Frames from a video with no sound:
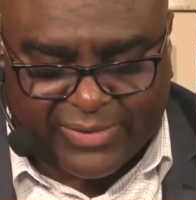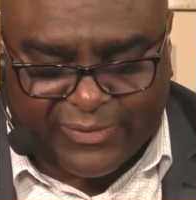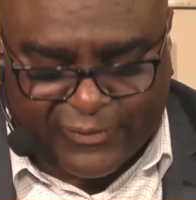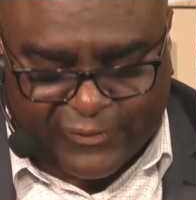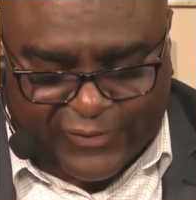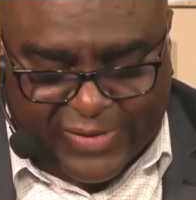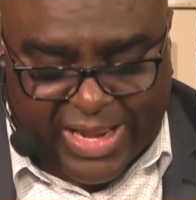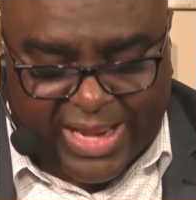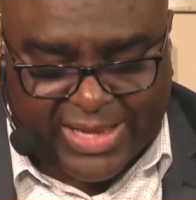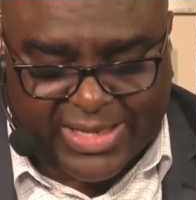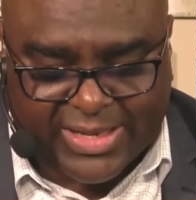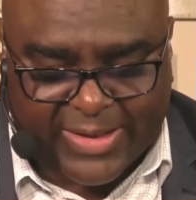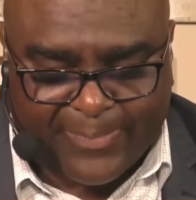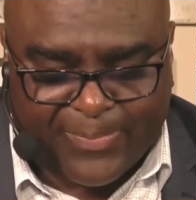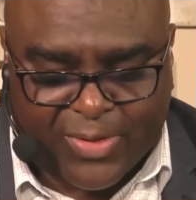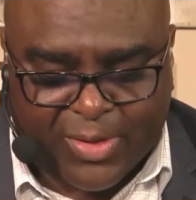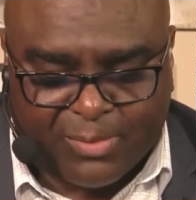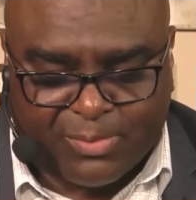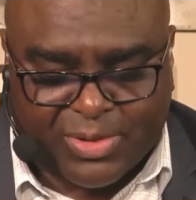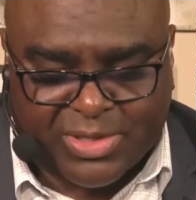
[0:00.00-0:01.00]
Faith,
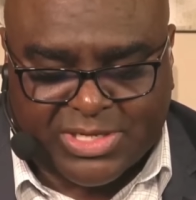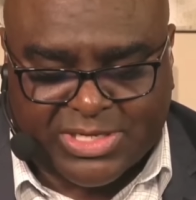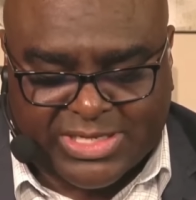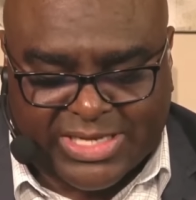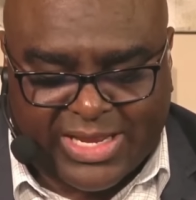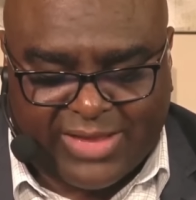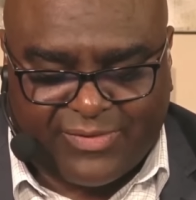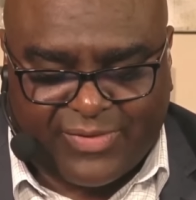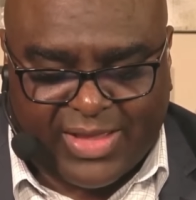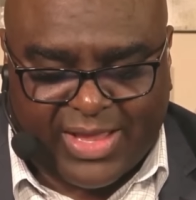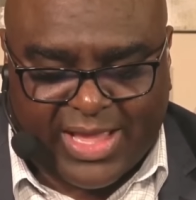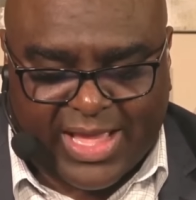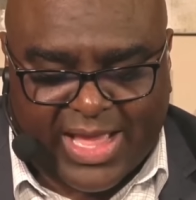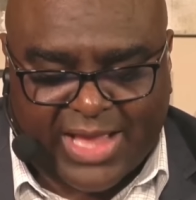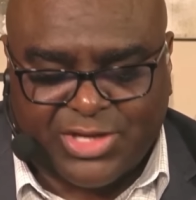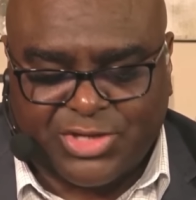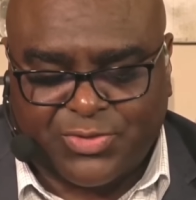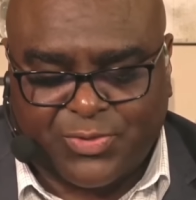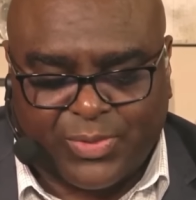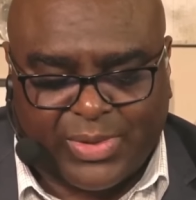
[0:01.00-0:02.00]
perceiving
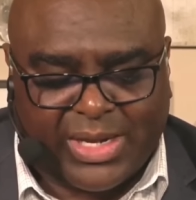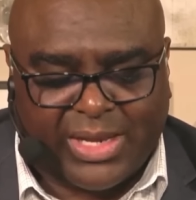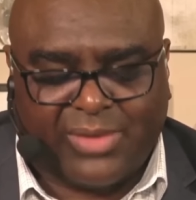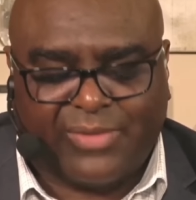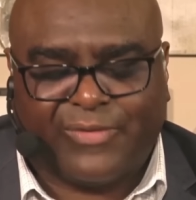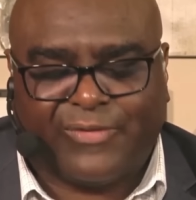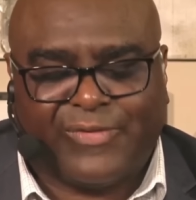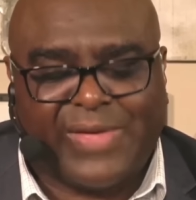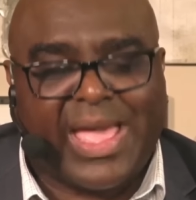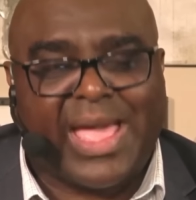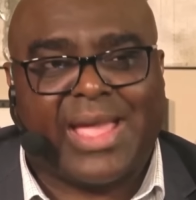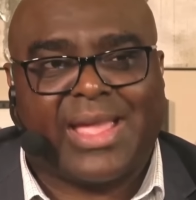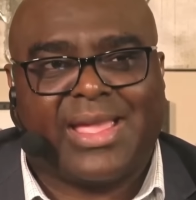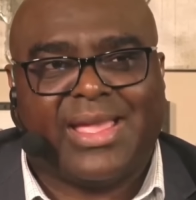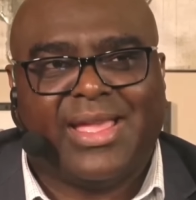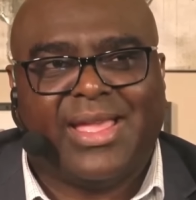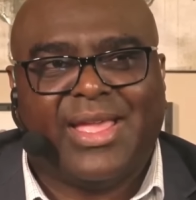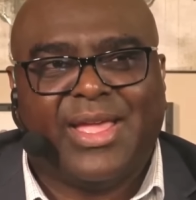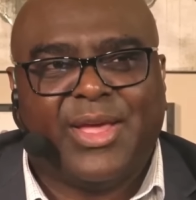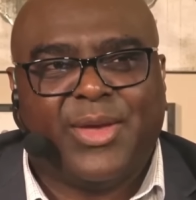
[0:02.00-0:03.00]
as real fact
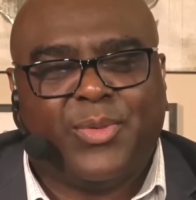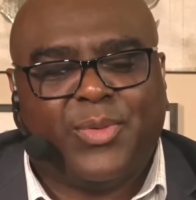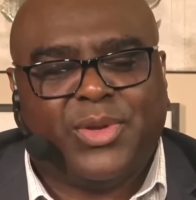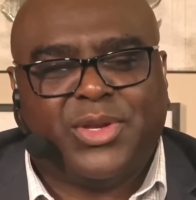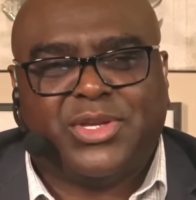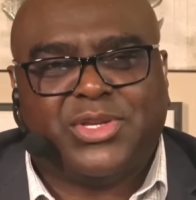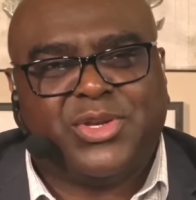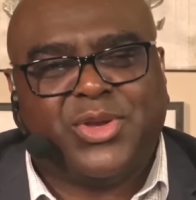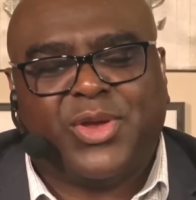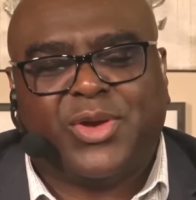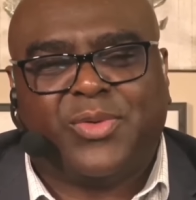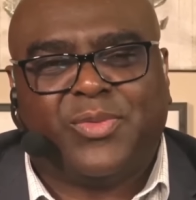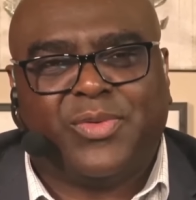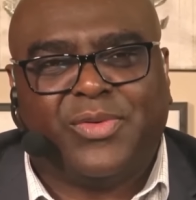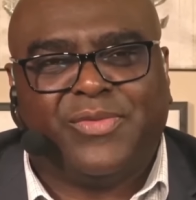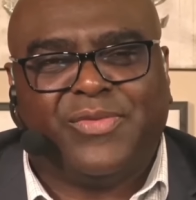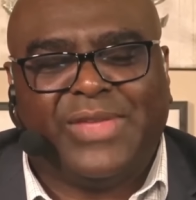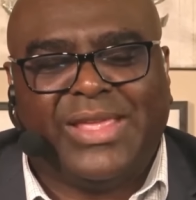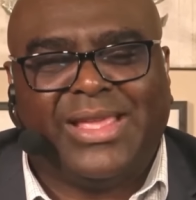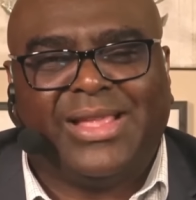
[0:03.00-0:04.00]
what is not
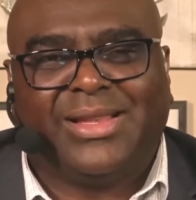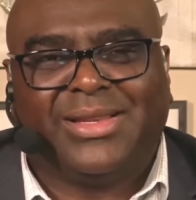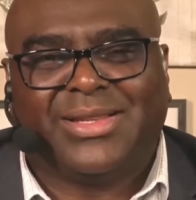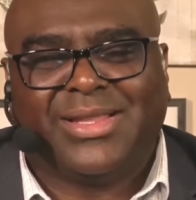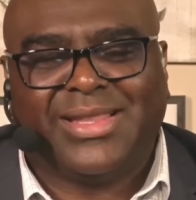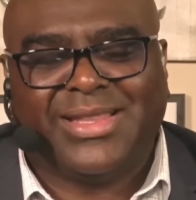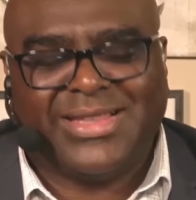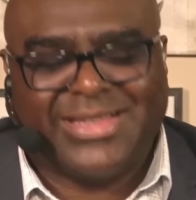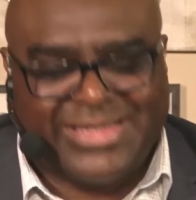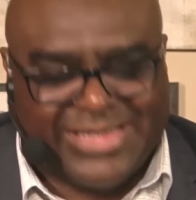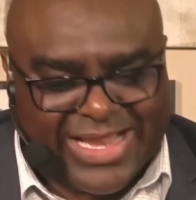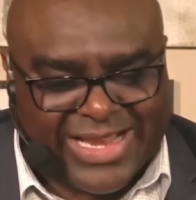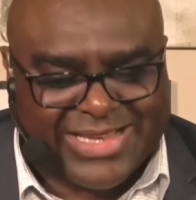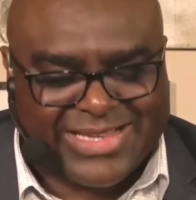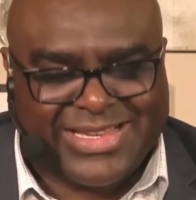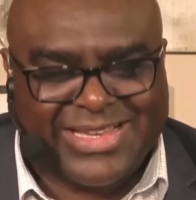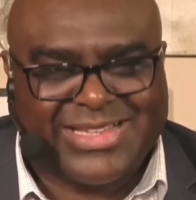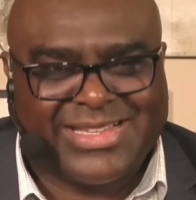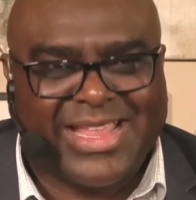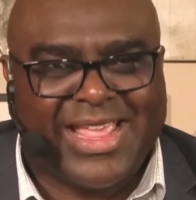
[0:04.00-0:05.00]
revealed to the
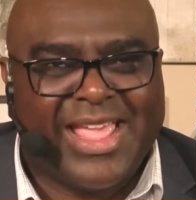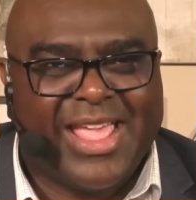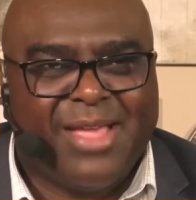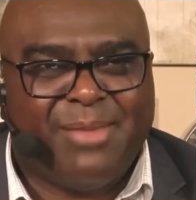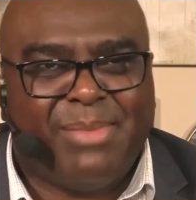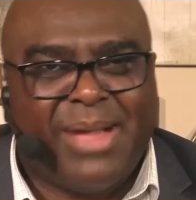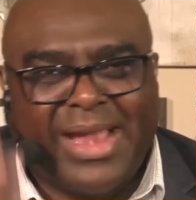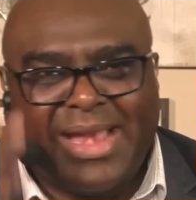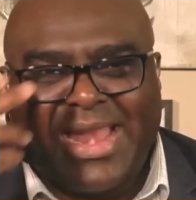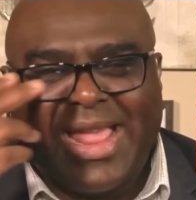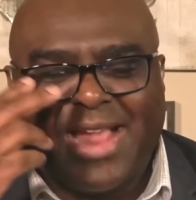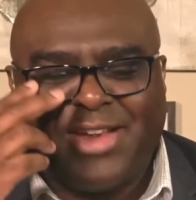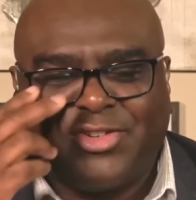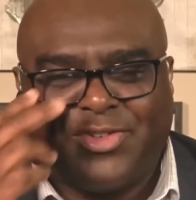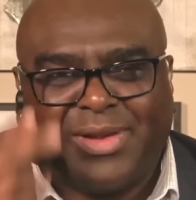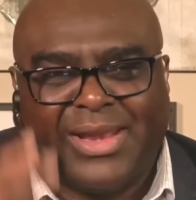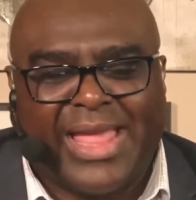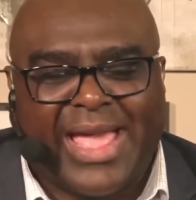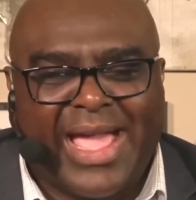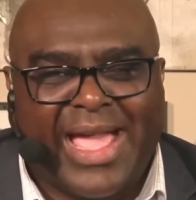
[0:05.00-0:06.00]
senses. My
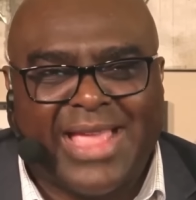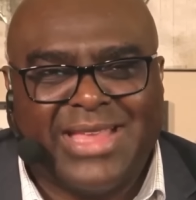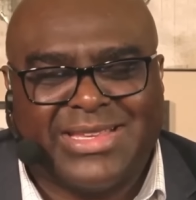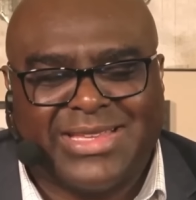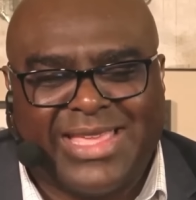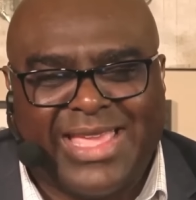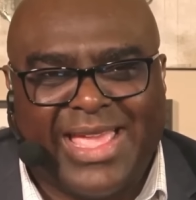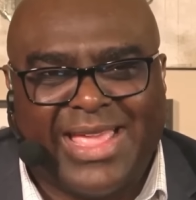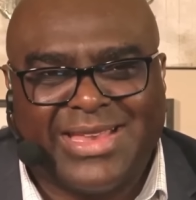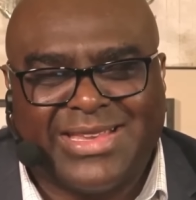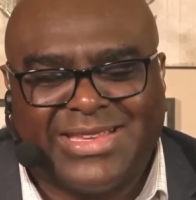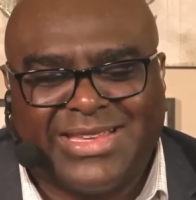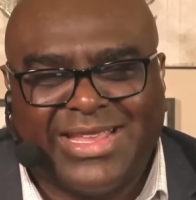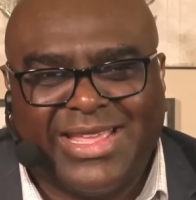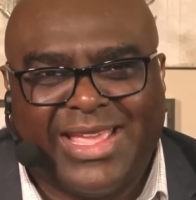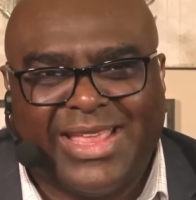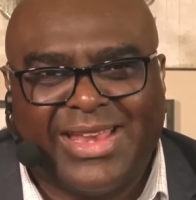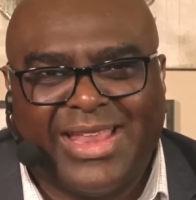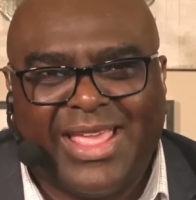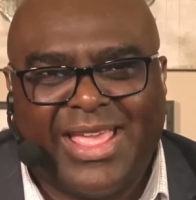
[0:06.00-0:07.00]
natural eyes can't
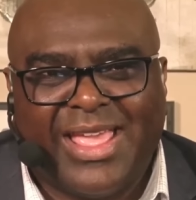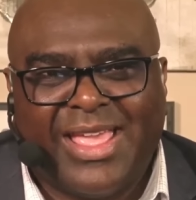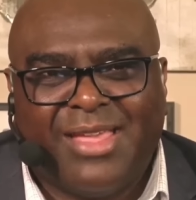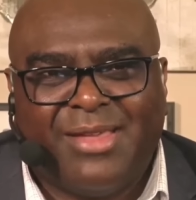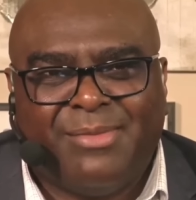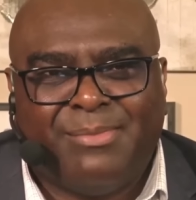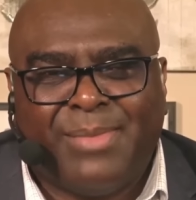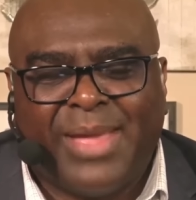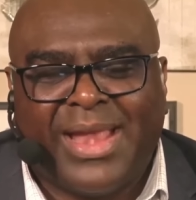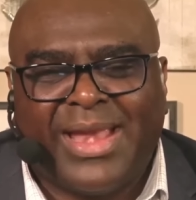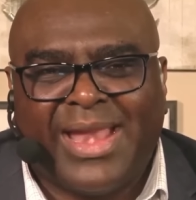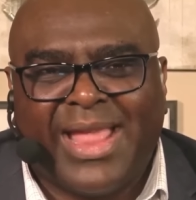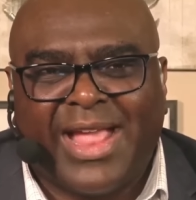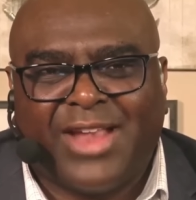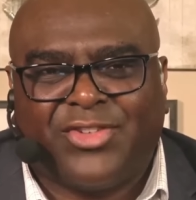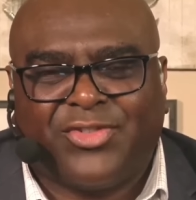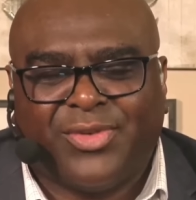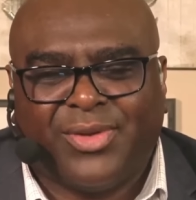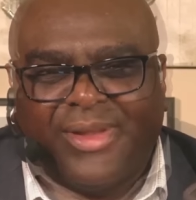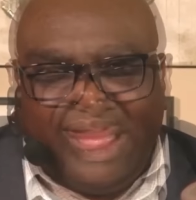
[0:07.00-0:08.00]
see it. My
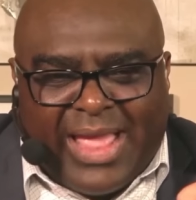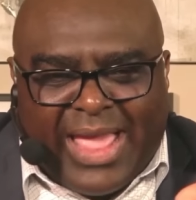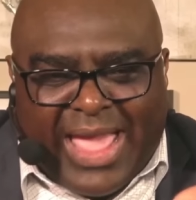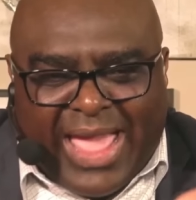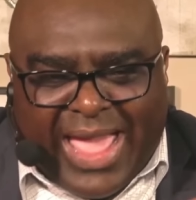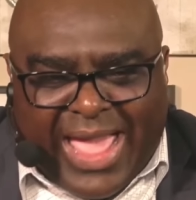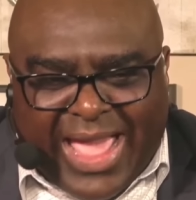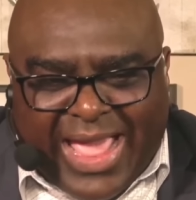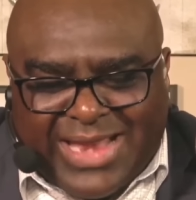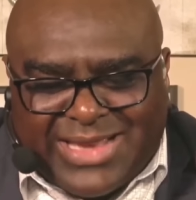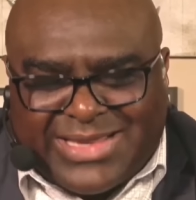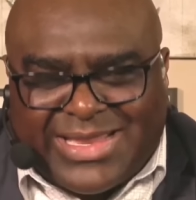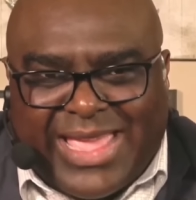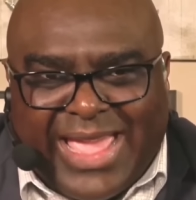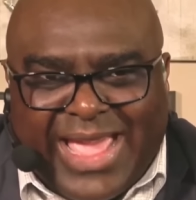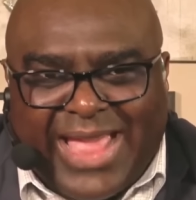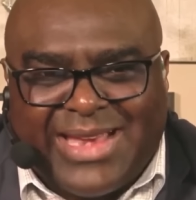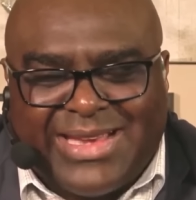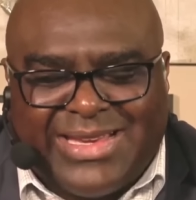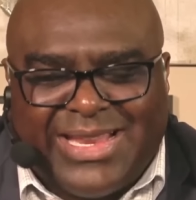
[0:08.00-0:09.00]
natural hands
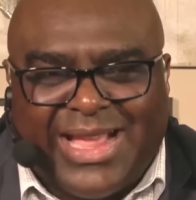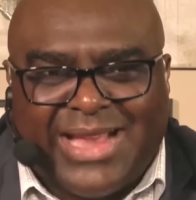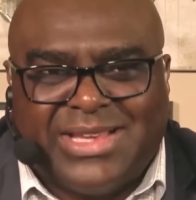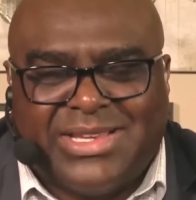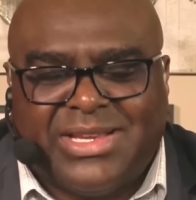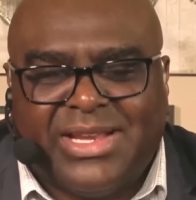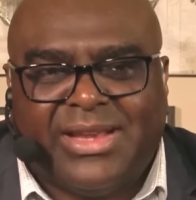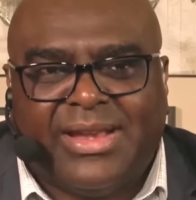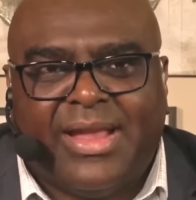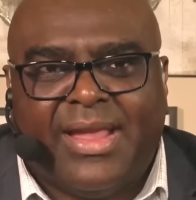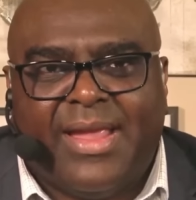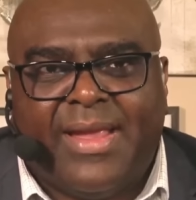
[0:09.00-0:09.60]
can't touch it.